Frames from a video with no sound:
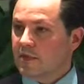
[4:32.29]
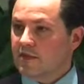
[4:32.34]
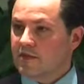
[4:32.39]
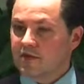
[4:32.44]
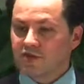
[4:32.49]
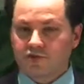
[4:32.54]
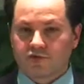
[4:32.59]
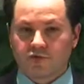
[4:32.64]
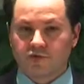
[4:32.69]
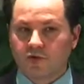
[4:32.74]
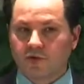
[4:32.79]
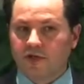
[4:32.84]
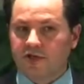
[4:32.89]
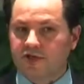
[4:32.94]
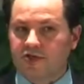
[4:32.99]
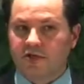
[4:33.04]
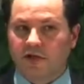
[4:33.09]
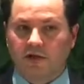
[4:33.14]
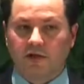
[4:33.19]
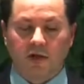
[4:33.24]
This rule
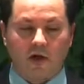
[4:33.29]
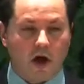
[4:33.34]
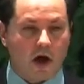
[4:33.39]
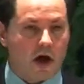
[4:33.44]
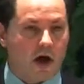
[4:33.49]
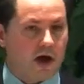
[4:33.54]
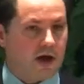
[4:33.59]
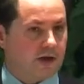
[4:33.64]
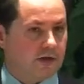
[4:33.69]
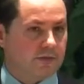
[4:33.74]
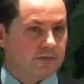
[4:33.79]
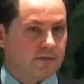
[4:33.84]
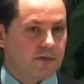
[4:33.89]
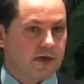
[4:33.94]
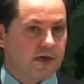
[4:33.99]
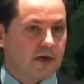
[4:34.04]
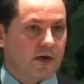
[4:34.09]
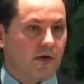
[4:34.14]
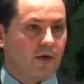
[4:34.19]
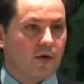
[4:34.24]
isn't a law
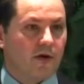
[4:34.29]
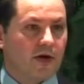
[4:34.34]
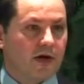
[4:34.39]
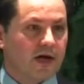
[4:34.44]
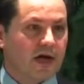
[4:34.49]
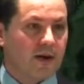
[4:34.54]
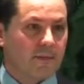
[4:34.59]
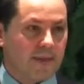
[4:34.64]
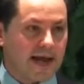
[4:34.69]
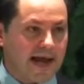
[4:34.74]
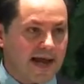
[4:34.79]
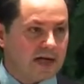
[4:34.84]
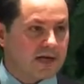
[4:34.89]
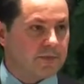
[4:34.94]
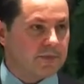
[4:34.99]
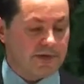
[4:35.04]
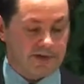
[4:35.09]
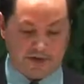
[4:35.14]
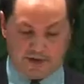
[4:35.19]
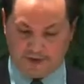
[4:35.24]
or a
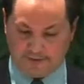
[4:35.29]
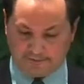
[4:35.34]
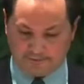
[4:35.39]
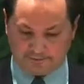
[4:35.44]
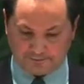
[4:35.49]
commandment.